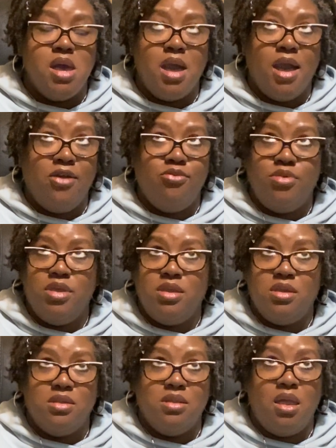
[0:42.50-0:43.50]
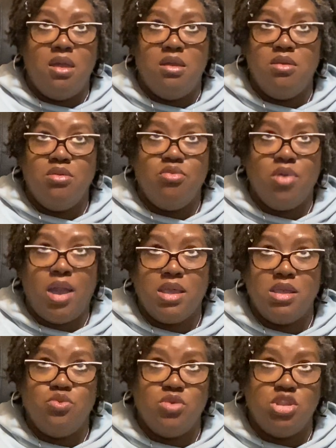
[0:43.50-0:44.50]
I've been
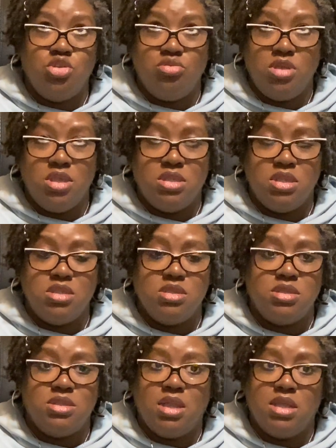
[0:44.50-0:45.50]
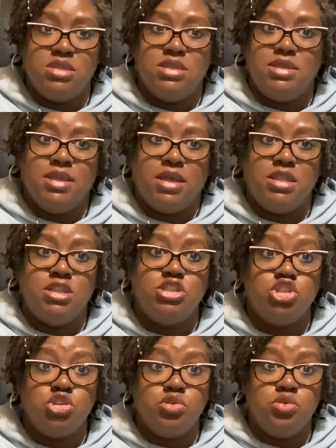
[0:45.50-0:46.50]
rocking with Dooney since
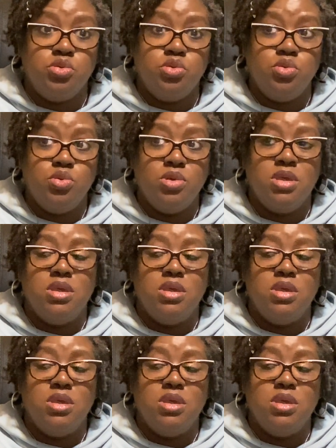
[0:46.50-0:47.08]
1992.